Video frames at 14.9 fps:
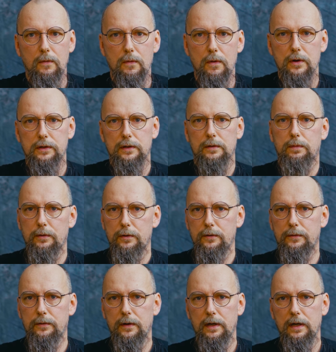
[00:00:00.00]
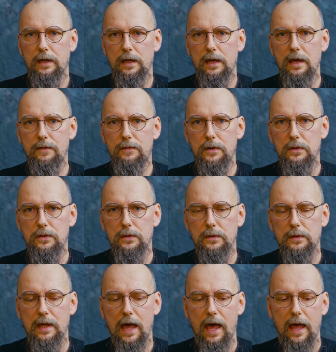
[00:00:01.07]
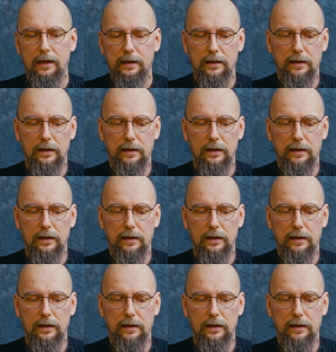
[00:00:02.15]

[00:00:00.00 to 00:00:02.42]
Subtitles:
waterproof if you do that.